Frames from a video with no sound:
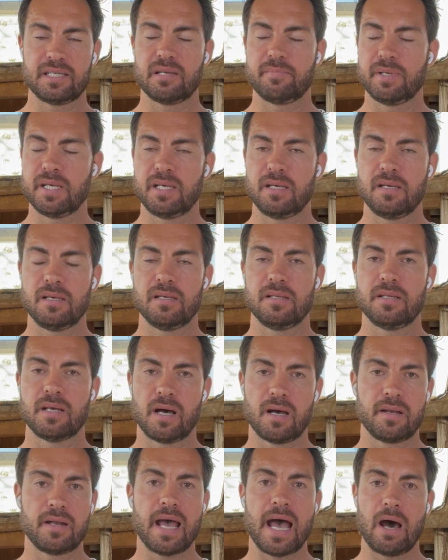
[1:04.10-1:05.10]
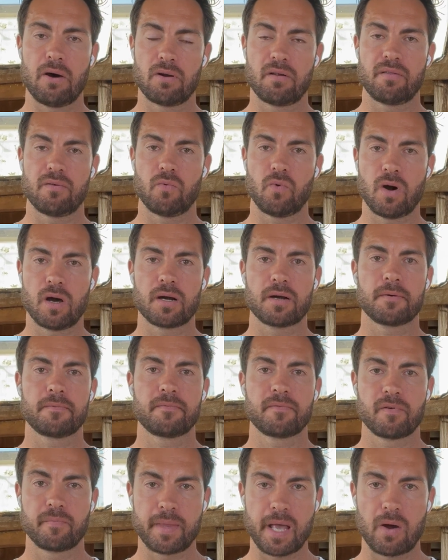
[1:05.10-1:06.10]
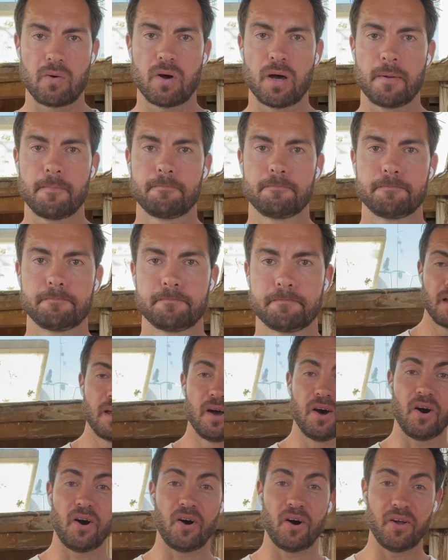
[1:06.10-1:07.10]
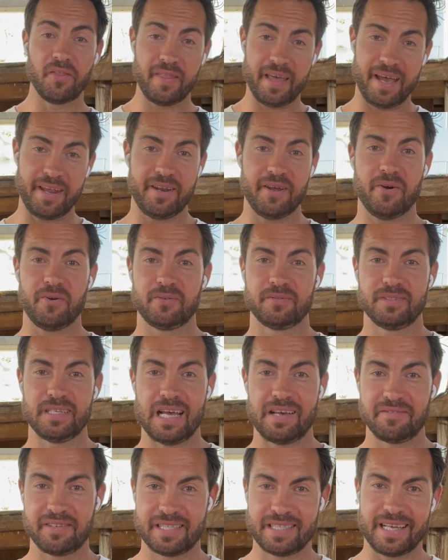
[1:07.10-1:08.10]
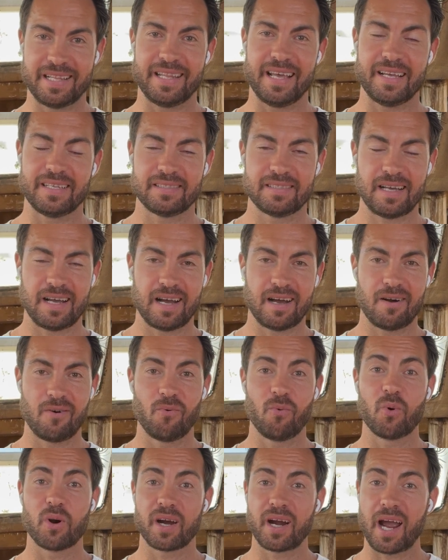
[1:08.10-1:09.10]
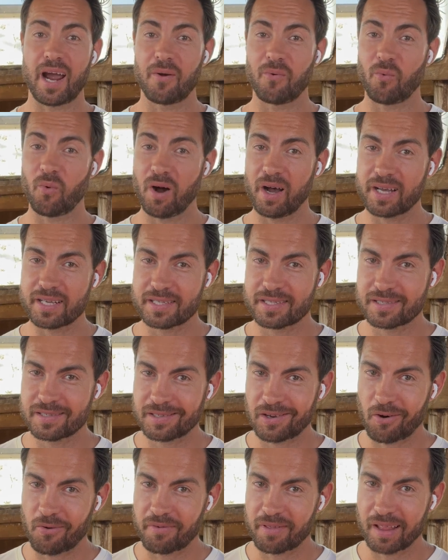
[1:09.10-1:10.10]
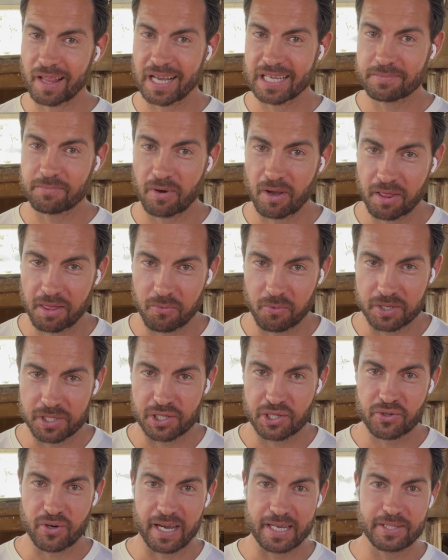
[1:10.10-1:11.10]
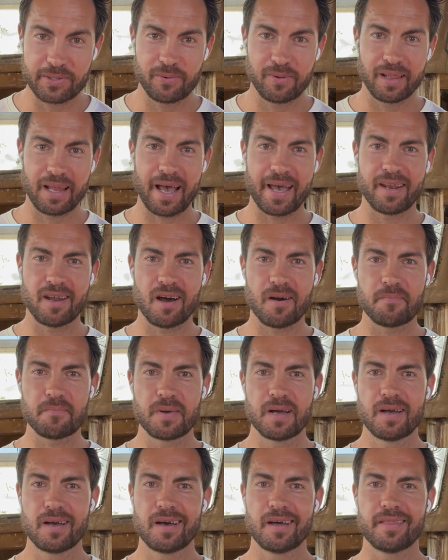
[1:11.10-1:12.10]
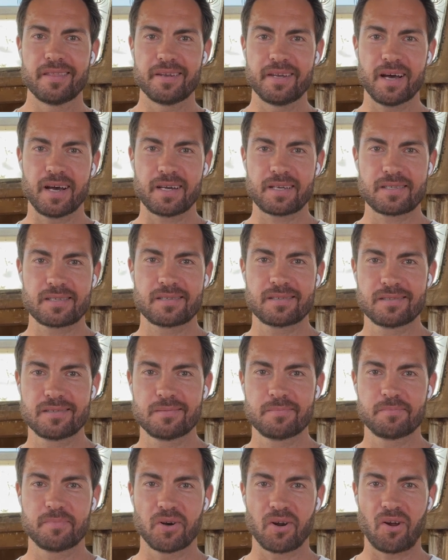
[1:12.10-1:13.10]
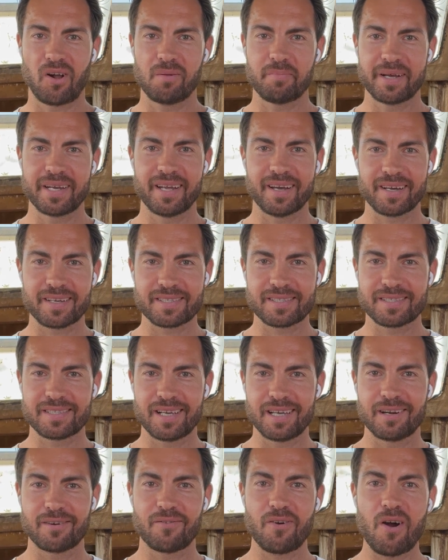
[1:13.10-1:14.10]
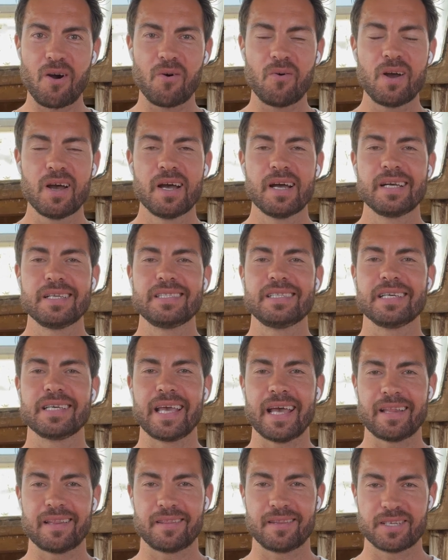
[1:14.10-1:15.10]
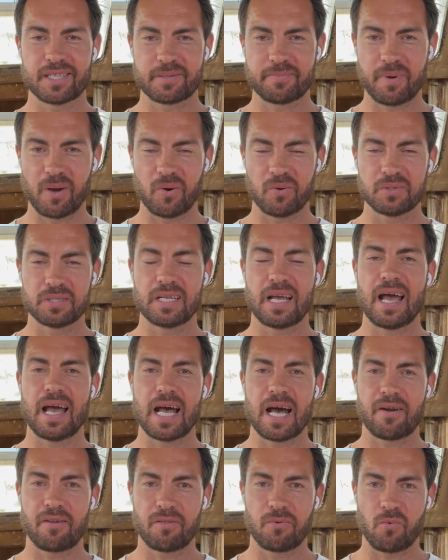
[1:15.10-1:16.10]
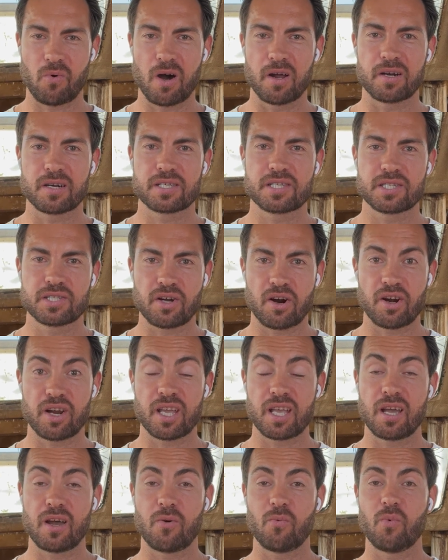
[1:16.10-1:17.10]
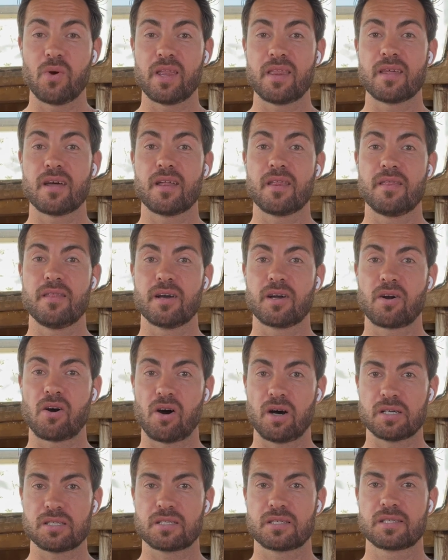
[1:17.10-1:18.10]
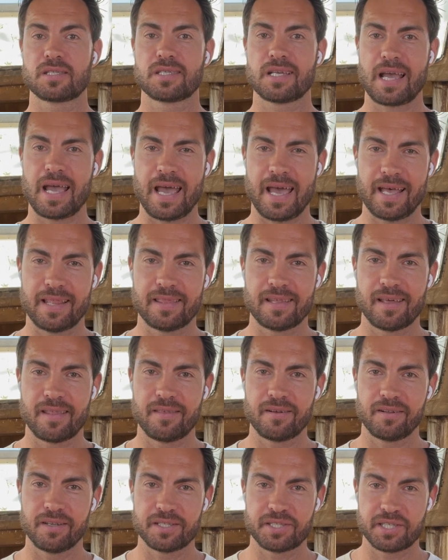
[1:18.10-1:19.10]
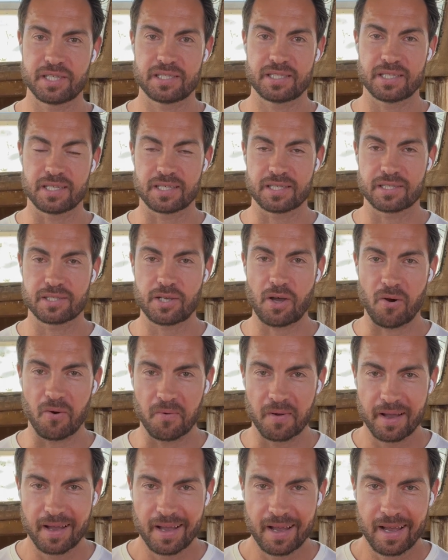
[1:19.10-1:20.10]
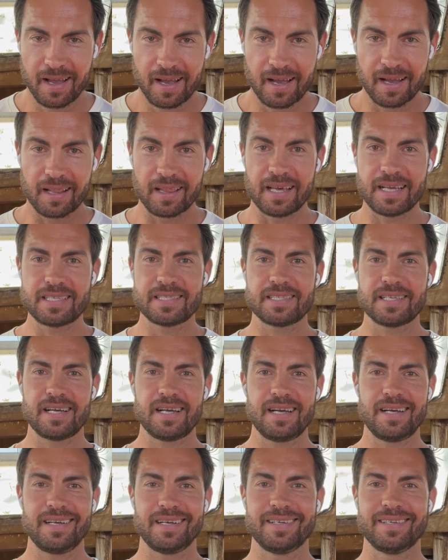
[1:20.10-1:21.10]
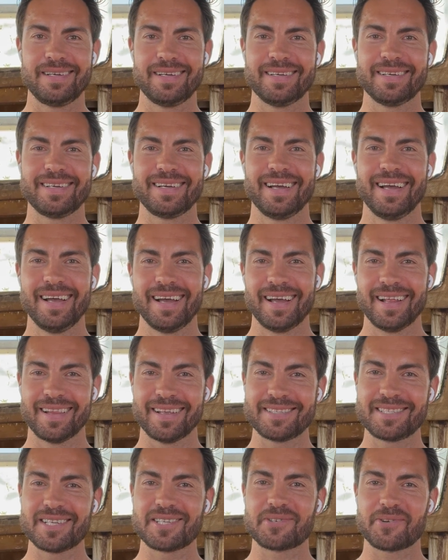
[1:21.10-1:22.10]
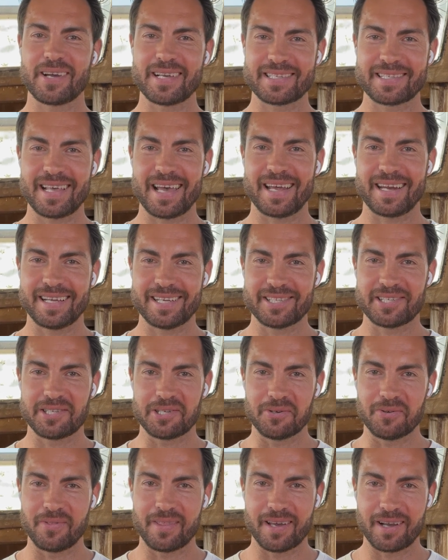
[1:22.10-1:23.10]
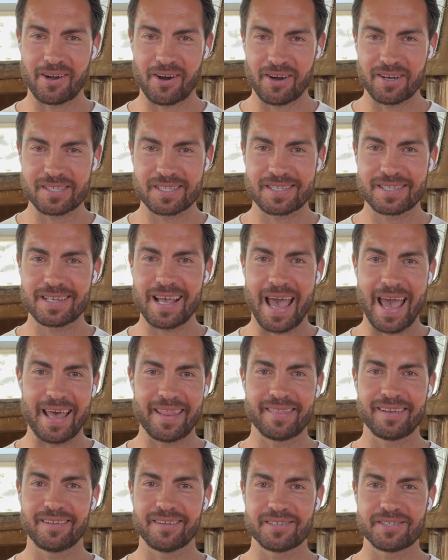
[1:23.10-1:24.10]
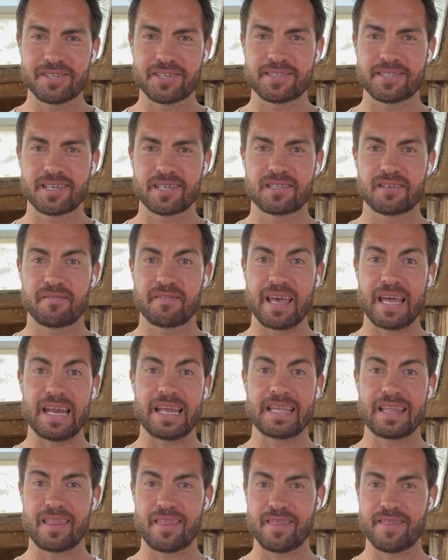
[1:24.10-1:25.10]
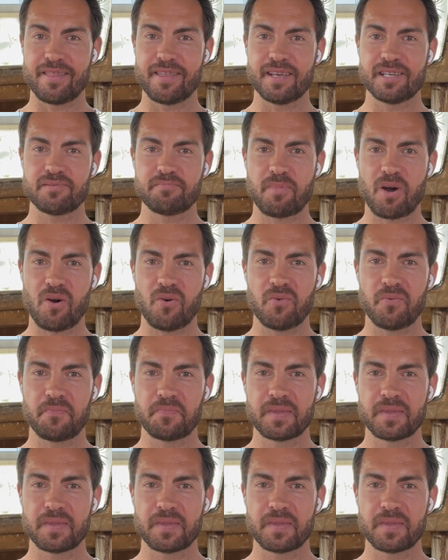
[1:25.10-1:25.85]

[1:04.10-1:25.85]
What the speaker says: be done out of the water from now on. On that note, having said that, where I was over the last month was trying to line up the ducks, put all my ducks in a row to get this boat out of the water, starting with the costs and the logistics. So let's address that issue, the costs and the logistics of getting this boat